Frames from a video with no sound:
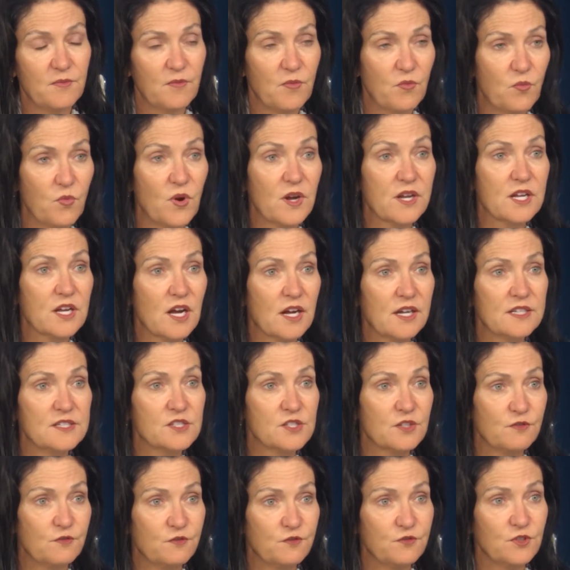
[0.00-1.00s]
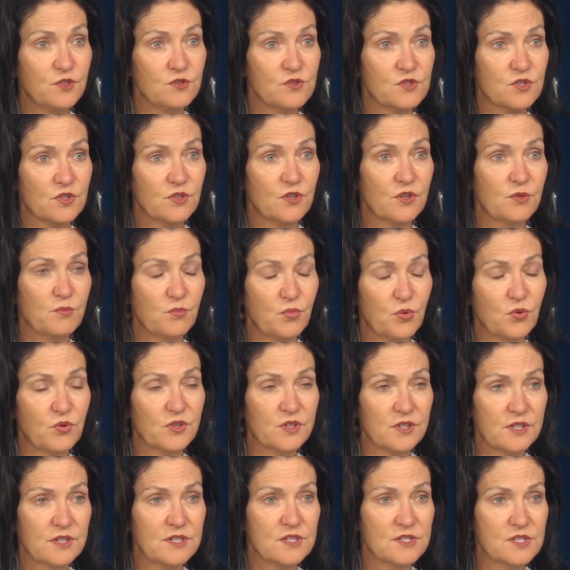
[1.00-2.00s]
what kinds of foods are
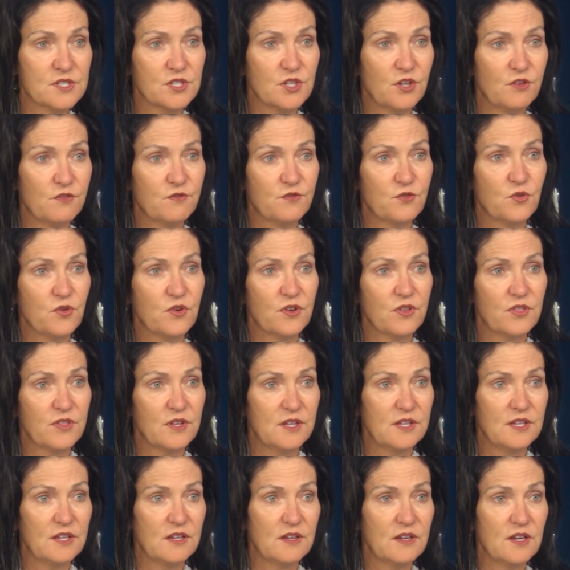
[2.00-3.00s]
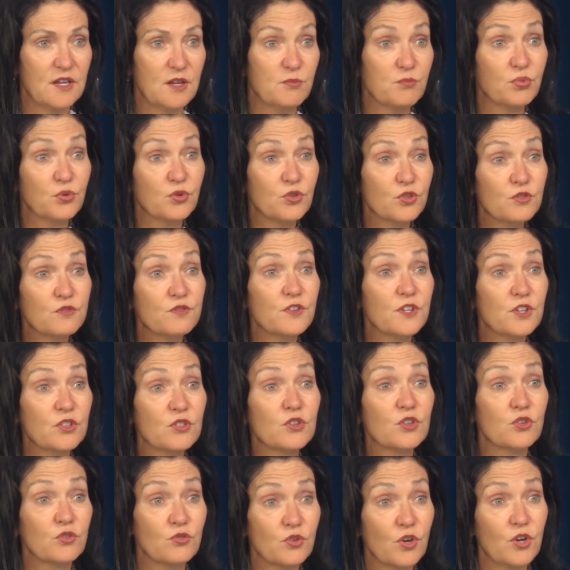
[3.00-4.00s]
important and so forth, and improving
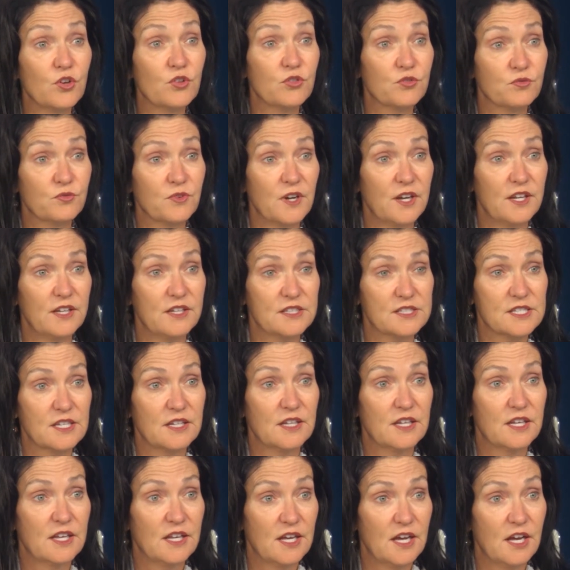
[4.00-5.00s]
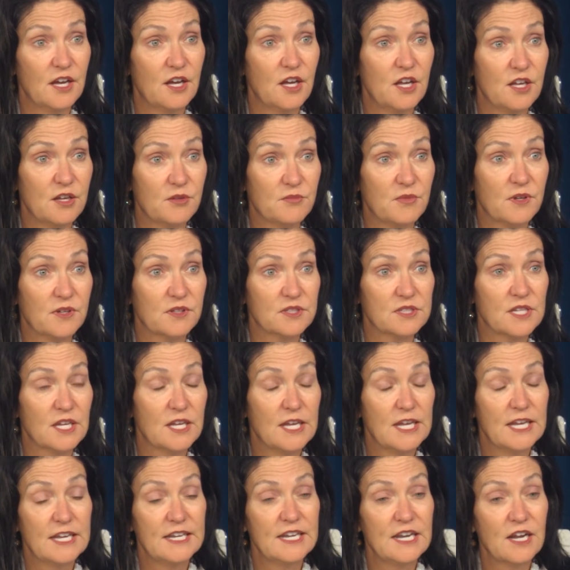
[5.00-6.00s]
the growth rate.
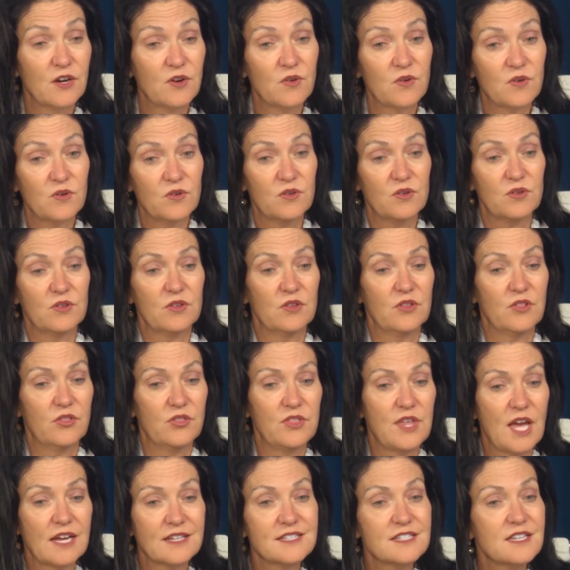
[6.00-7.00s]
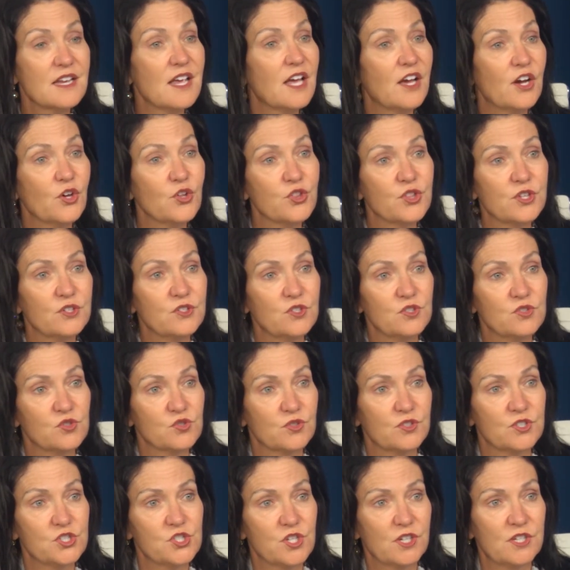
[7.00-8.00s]
Now, that's a health and
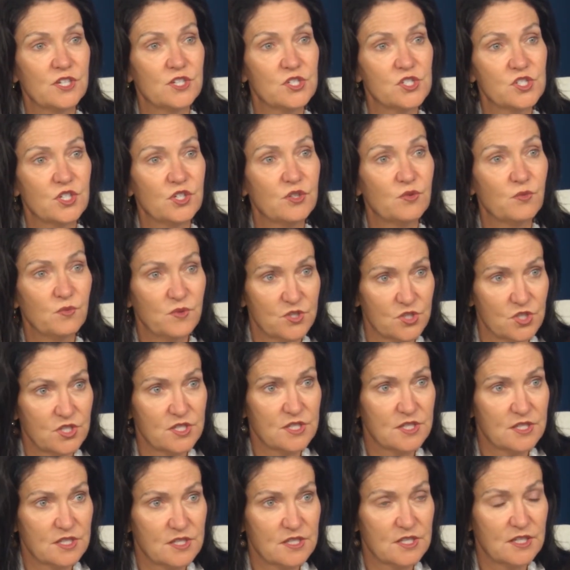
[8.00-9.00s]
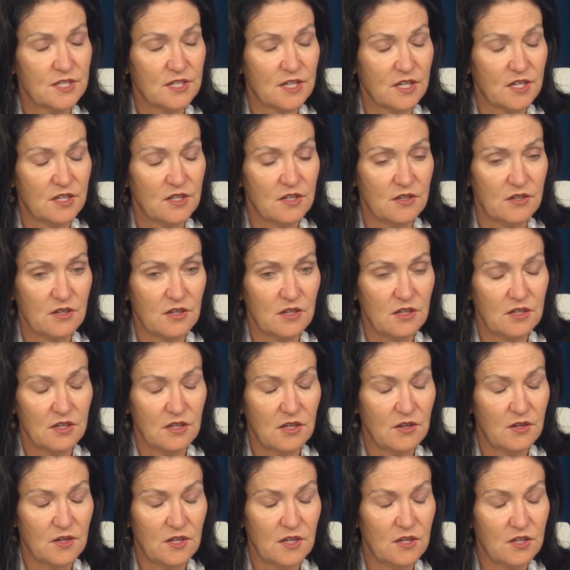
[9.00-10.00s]
nutrition issue, which is
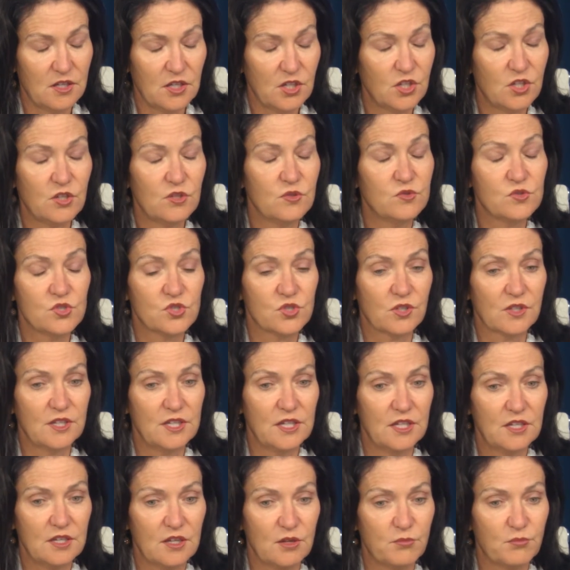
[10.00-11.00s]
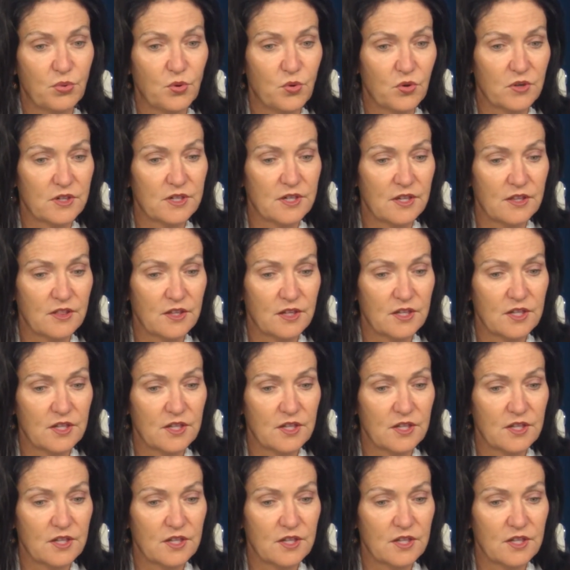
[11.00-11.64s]
hugely important in the